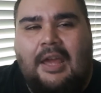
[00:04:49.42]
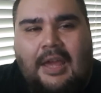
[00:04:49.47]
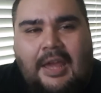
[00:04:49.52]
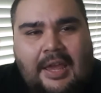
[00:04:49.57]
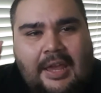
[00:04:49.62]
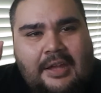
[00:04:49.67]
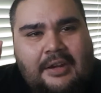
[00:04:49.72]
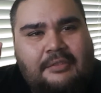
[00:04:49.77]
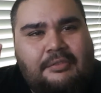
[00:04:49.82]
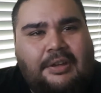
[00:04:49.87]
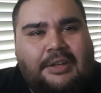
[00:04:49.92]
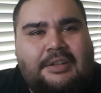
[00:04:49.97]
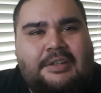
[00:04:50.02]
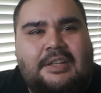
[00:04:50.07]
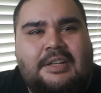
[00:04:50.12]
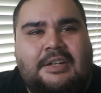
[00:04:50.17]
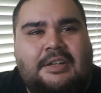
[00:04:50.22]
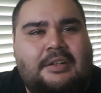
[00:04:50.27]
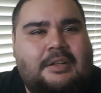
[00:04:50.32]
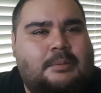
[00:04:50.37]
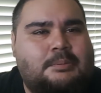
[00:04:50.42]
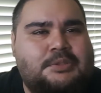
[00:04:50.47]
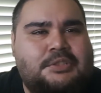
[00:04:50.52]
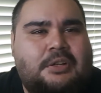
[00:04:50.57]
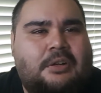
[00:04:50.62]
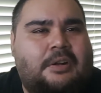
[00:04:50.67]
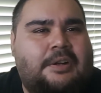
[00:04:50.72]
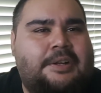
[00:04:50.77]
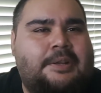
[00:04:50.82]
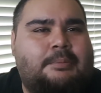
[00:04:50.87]
And if I didn't, I'm
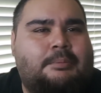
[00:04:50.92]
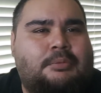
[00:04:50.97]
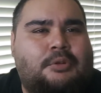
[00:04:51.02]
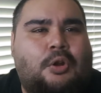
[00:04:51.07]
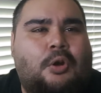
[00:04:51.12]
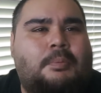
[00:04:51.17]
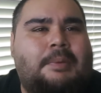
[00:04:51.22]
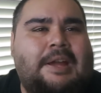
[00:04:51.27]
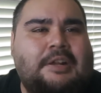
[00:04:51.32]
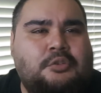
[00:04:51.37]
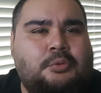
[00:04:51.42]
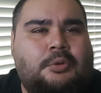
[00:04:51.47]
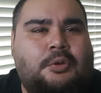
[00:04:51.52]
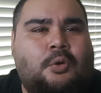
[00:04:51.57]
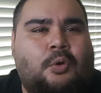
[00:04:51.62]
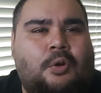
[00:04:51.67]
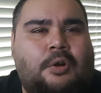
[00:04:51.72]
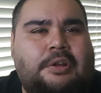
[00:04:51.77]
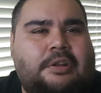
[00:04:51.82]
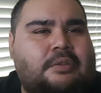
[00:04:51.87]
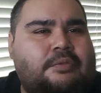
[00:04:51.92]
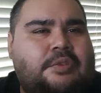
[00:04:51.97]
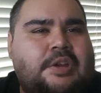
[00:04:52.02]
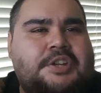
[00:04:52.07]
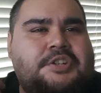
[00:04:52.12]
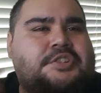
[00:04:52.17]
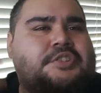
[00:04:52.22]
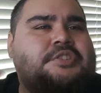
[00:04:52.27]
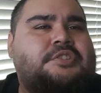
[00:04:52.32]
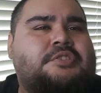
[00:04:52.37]
sorry, go back to Horror
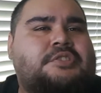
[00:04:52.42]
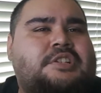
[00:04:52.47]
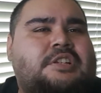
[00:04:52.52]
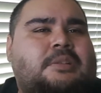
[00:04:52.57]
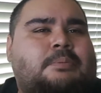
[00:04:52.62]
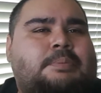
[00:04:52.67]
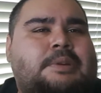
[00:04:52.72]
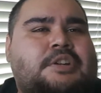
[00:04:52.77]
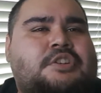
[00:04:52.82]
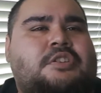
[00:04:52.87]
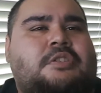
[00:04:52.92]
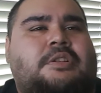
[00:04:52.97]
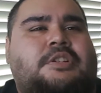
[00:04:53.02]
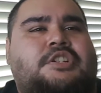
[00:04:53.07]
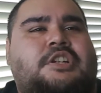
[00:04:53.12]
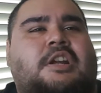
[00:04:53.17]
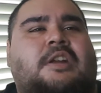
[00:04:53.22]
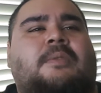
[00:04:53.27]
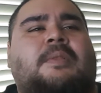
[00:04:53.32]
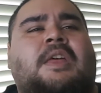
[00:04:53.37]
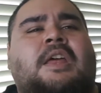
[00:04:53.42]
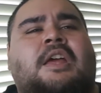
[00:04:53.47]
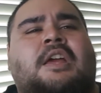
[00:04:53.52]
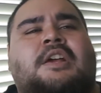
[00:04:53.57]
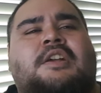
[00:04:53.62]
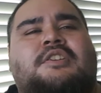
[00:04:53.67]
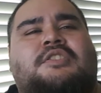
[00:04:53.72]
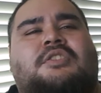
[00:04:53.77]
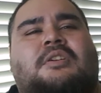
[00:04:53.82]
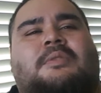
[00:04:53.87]
Confessions, you'll see the picture of the chair.
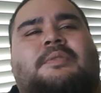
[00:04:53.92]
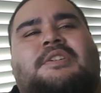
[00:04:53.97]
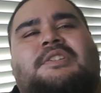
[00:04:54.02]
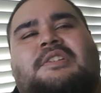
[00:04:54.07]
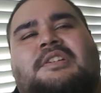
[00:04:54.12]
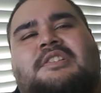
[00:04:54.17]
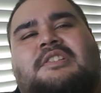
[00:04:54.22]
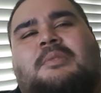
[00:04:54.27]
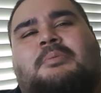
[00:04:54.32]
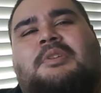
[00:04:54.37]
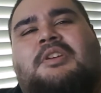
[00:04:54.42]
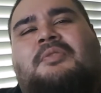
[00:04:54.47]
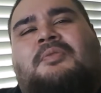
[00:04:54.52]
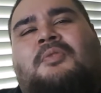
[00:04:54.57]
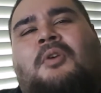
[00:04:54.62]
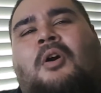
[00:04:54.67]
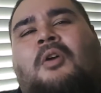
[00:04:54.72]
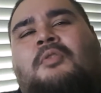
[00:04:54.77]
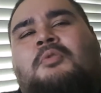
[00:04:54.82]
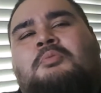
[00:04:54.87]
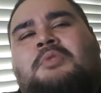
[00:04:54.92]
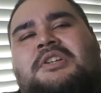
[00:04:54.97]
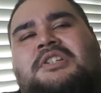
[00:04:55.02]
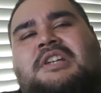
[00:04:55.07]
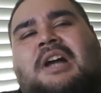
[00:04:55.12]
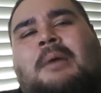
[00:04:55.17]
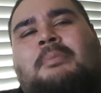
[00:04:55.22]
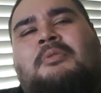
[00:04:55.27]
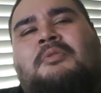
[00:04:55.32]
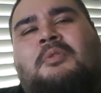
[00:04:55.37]
So if you see somebody fall from the
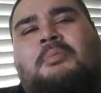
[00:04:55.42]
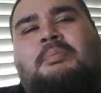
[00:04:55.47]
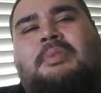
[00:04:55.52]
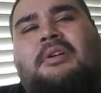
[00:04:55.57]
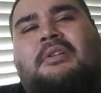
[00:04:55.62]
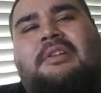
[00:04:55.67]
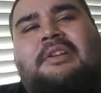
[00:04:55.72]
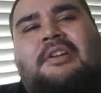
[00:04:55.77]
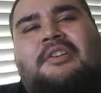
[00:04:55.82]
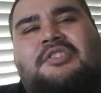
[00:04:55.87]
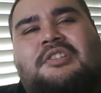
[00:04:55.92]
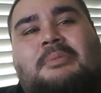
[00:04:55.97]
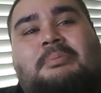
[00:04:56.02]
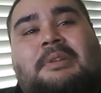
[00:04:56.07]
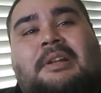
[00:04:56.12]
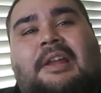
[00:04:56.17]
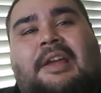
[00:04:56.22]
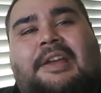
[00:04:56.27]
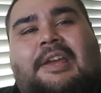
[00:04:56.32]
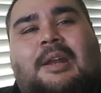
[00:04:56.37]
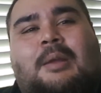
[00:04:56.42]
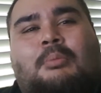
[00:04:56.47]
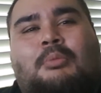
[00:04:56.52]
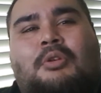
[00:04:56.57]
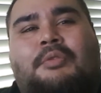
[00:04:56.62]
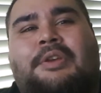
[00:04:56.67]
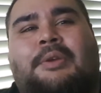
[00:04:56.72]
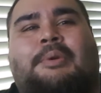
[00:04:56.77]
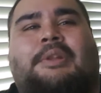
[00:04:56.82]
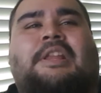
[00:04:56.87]
top of a building or something, like in a
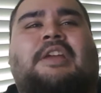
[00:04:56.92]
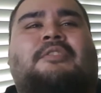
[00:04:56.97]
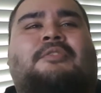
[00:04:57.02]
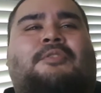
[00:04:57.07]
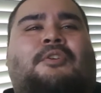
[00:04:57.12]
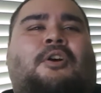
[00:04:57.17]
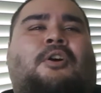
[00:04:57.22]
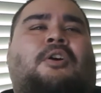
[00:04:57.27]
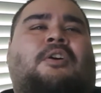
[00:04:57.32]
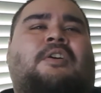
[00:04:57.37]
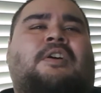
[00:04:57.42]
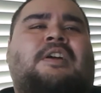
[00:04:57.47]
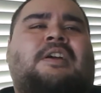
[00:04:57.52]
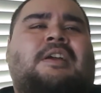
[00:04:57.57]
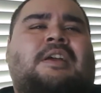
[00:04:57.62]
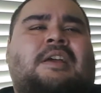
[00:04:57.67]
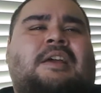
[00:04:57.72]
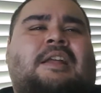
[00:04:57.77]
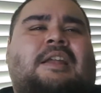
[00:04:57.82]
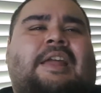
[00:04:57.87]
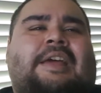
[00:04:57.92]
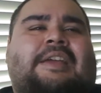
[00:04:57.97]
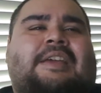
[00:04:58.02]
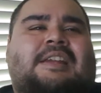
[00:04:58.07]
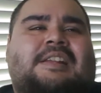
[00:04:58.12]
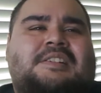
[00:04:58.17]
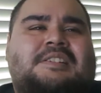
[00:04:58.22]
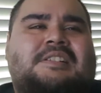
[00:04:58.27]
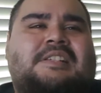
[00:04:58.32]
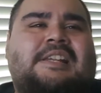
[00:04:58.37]
movie, when they fall like
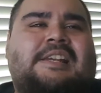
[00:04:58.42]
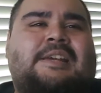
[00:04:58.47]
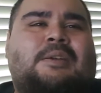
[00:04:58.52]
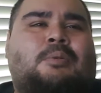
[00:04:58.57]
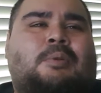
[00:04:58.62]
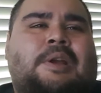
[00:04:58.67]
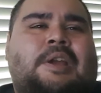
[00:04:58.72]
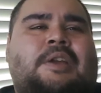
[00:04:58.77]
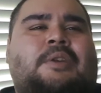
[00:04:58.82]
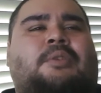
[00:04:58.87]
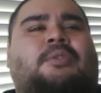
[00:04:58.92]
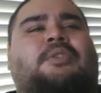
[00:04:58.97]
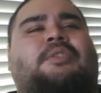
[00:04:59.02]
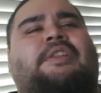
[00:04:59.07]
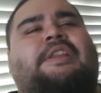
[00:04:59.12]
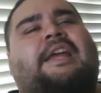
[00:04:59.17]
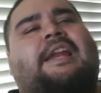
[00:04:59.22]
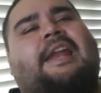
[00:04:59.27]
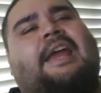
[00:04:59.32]
in a silly way, they